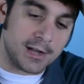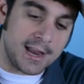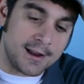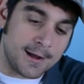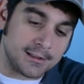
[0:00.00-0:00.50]

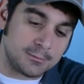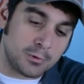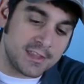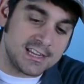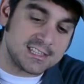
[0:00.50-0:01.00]
And
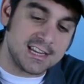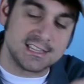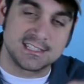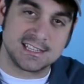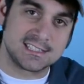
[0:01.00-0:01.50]
what they say
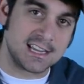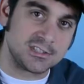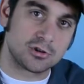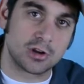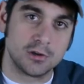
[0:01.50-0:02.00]
is this
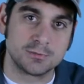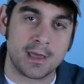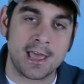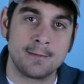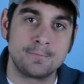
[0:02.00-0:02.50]
sensor goes
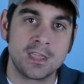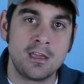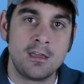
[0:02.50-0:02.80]
bad.